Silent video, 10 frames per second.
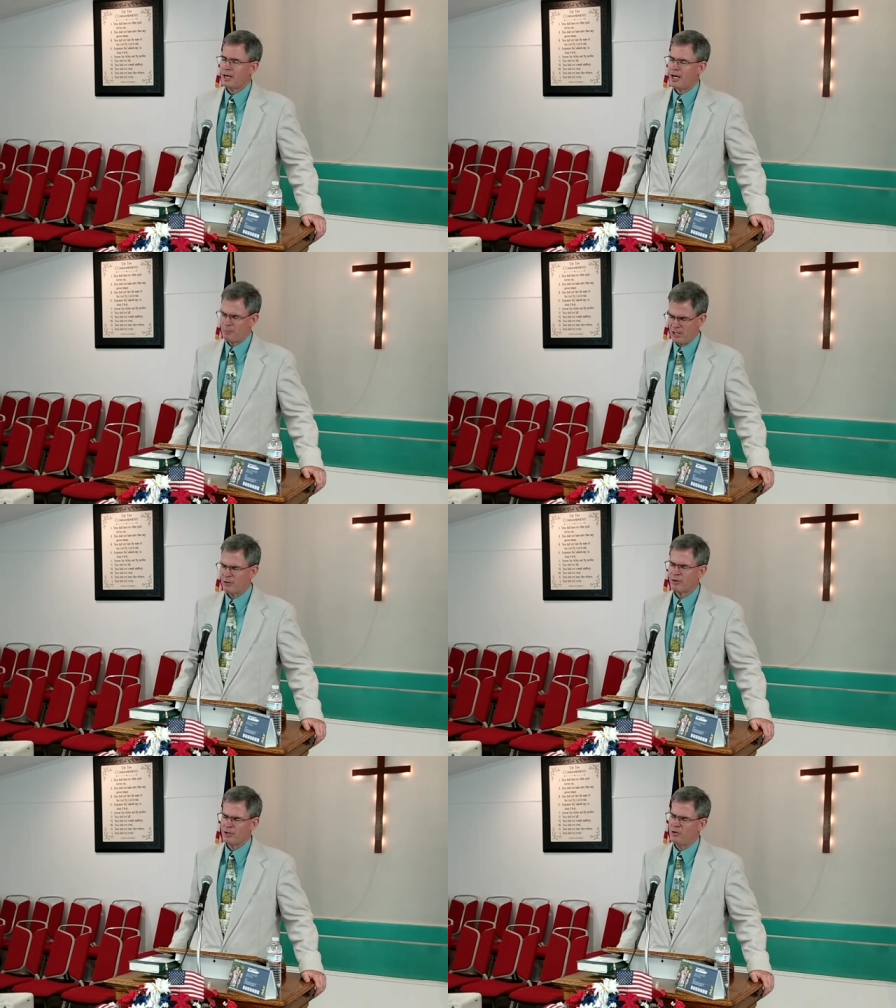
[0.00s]
I'm
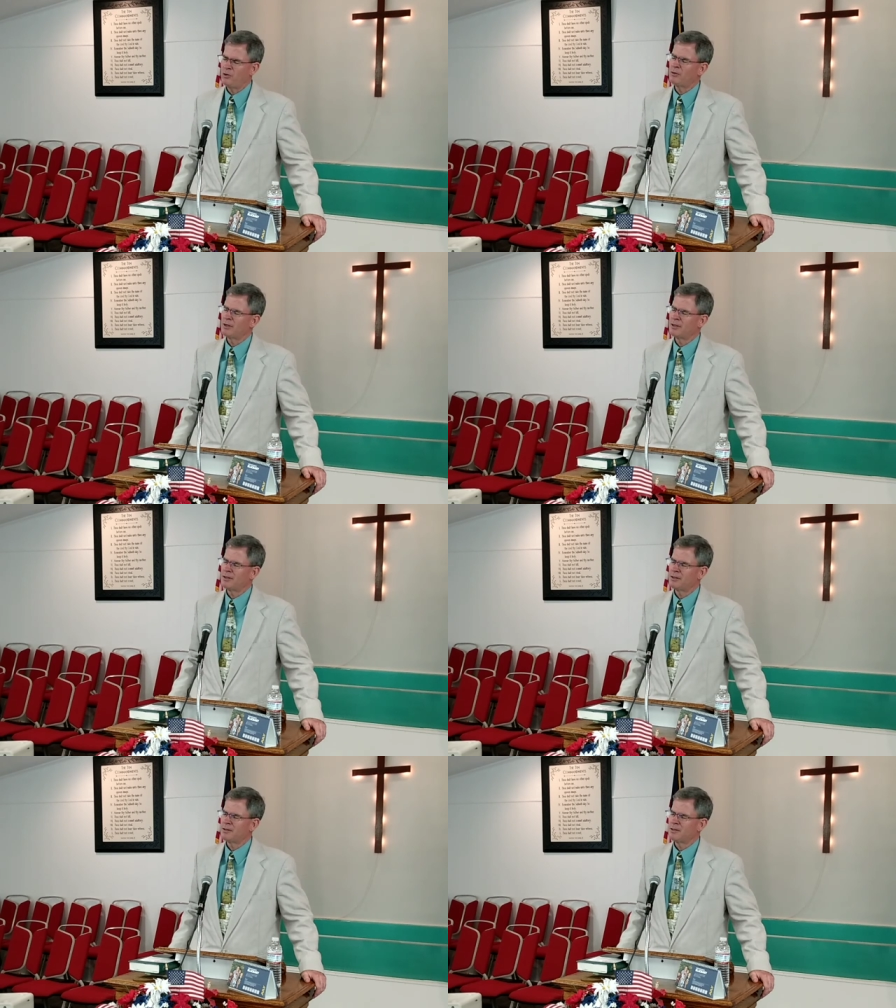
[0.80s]
hearing you,
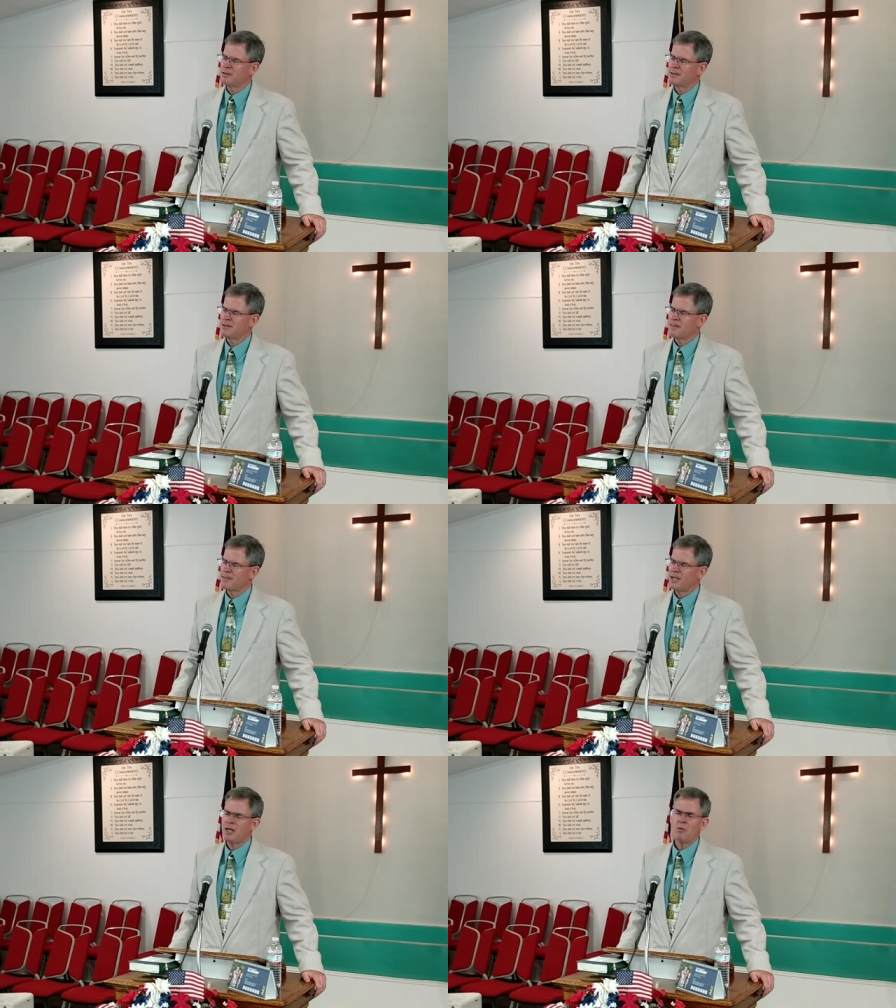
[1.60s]

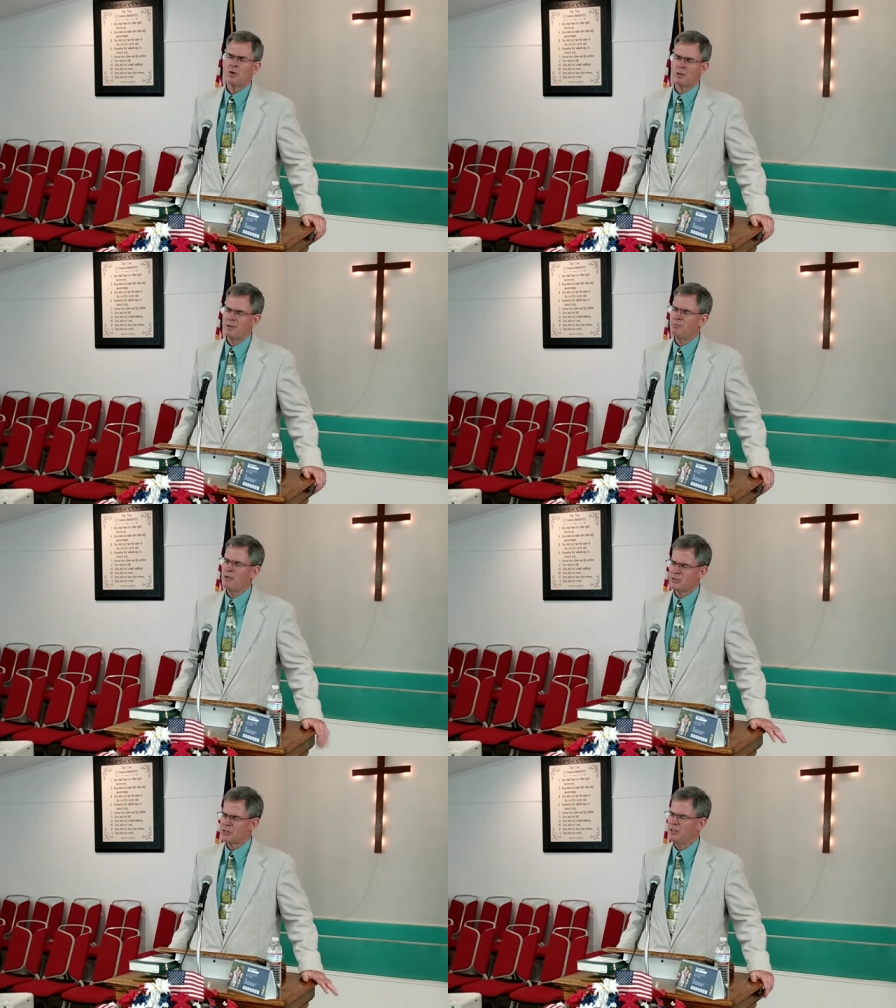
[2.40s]
and I want to be
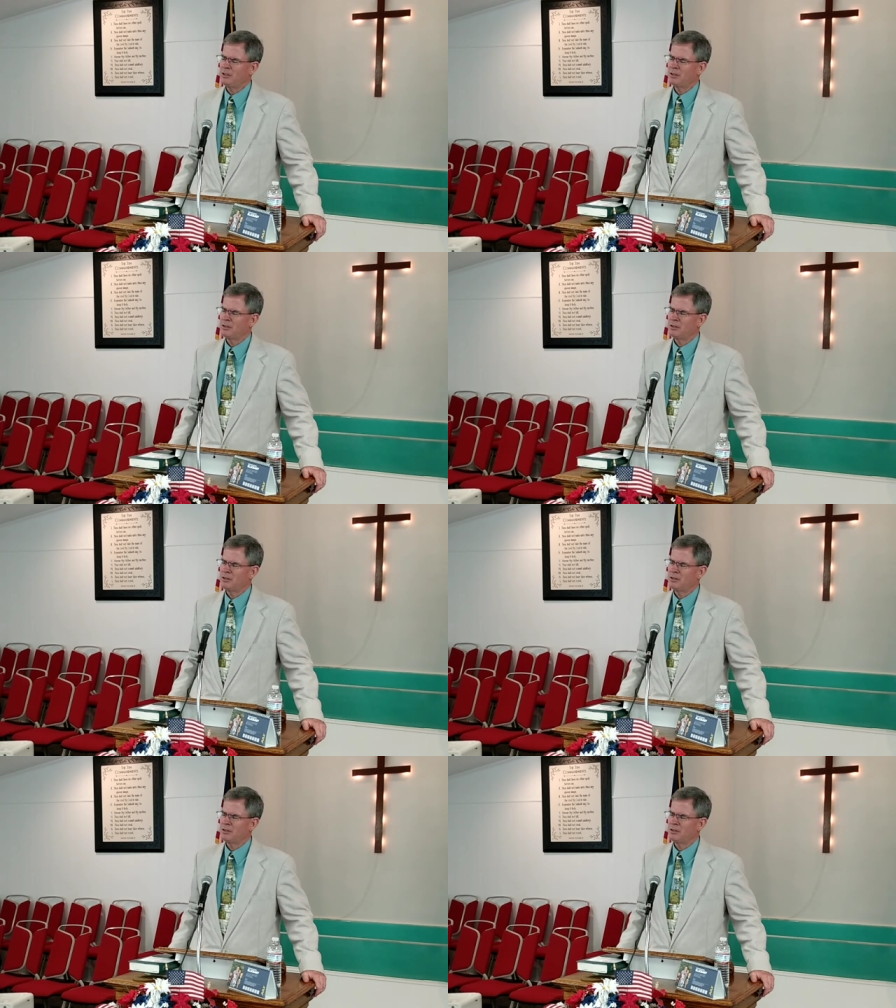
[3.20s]
busy